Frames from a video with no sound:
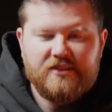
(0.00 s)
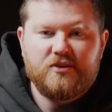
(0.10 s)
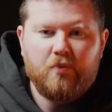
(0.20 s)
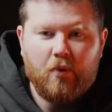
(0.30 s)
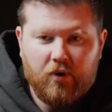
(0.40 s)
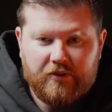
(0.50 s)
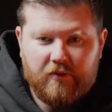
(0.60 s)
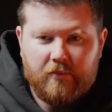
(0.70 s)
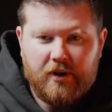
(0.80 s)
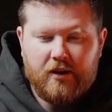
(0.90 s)
this is what worked
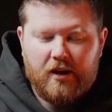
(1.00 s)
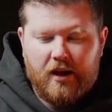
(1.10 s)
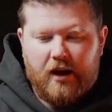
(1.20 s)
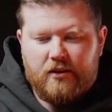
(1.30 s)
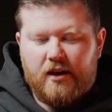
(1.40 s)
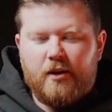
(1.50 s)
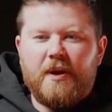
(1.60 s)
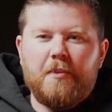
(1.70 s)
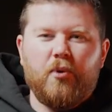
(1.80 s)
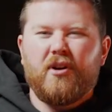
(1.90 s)
for me. A lot of
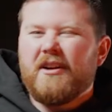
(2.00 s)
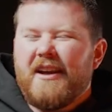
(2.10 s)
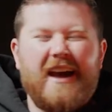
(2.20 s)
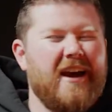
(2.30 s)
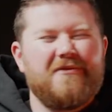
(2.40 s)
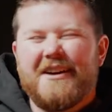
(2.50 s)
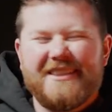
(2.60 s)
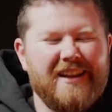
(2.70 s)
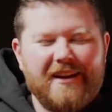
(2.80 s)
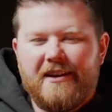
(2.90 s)
people are going to have a
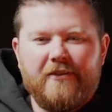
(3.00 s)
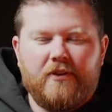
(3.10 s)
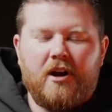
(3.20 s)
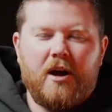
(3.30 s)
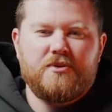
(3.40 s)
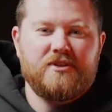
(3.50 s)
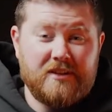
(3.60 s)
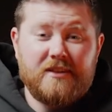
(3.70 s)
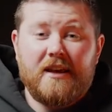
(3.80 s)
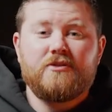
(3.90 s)
lot of different
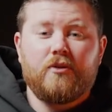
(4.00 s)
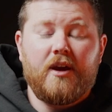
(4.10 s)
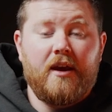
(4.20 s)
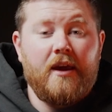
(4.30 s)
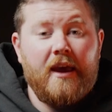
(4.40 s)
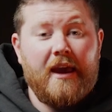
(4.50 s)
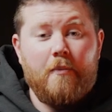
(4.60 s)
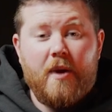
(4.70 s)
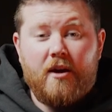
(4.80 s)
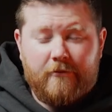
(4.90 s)
options, and that's okay.
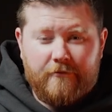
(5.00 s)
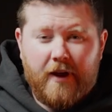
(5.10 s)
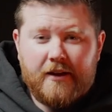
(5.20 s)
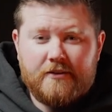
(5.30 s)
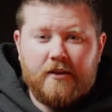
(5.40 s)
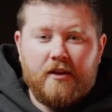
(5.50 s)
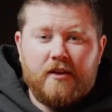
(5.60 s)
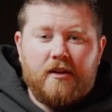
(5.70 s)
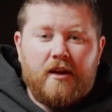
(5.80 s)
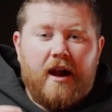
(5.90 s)
And matter of fact,
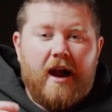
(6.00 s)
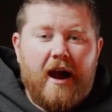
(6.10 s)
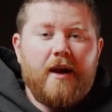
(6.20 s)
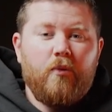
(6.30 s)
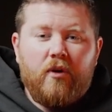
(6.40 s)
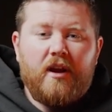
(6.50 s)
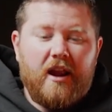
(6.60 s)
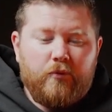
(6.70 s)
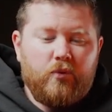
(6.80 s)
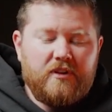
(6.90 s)
I want
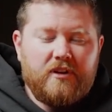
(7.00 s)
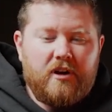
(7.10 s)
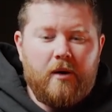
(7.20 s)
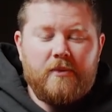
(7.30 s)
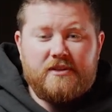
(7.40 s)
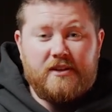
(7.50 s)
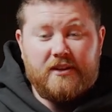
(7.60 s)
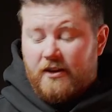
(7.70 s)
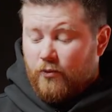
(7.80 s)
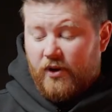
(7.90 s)
everyone in the comments,
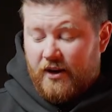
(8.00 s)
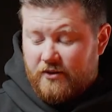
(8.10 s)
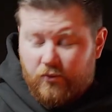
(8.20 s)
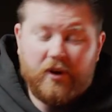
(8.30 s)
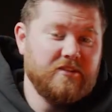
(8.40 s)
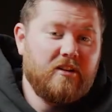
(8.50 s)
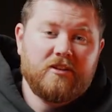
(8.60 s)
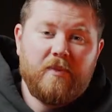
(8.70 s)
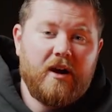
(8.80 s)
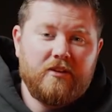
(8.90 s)
again, when I
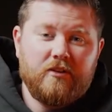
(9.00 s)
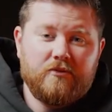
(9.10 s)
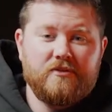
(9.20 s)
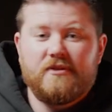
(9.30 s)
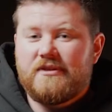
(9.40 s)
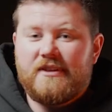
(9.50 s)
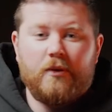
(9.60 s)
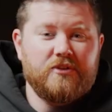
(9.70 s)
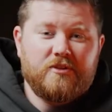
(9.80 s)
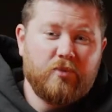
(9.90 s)
talked about, say
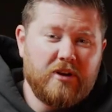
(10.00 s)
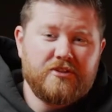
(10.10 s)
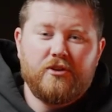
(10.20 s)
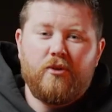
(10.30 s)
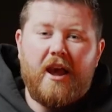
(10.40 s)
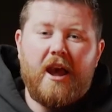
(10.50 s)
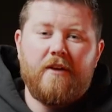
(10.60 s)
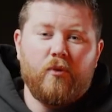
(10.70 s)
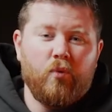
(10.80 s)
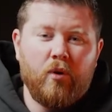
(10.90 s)
what suppressor you
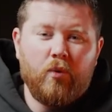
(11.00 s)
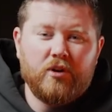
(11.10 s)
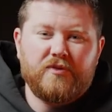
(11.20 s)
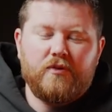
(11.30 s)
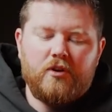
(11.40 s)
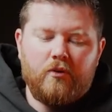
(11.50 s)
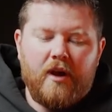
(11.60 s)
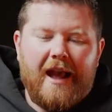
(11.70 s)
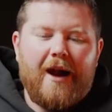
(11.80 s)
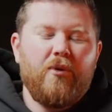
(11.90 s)
have or what works for you,
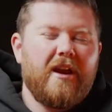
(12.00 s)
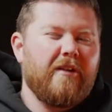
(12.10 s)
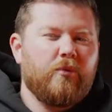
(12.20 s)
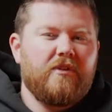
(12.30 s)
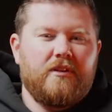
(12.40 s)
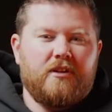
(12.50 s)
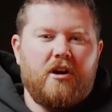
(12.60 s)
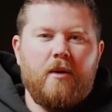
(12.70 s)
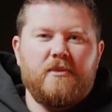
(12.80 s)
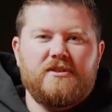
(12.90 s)
I want everyone in the
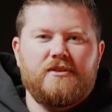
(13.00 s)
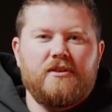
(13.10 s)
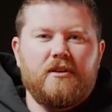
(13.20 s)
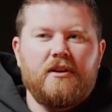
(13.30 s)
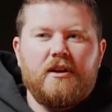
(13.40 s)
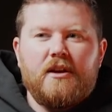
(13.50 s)
comments to